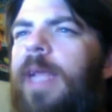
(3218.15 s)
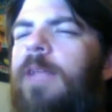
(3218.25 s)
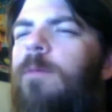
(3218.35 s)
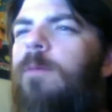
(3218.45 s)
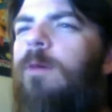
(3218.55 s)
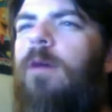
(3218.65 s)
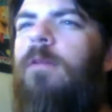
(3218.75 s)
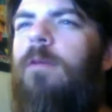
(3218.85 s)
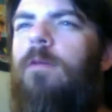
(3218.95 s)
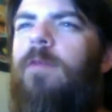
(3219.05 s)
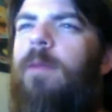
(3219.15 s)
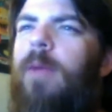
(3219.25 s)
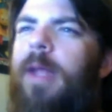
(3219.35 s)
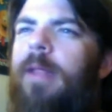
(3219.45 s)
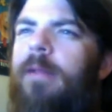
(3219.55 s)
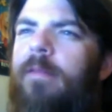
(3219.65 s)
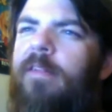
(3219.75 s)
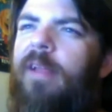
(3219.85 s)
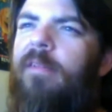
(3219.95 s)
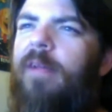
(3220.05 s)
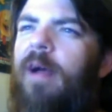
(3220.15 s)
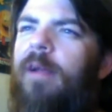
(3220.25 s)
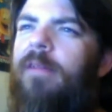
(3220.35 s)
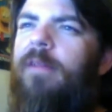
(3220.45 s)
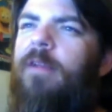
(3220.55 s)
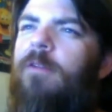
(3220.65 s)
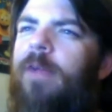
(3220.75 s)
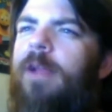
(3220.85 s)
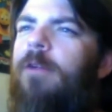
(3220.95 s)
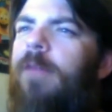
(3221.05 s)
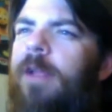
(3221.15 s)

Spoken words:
which also rebranded as Jet Jocks and Crater Rangers.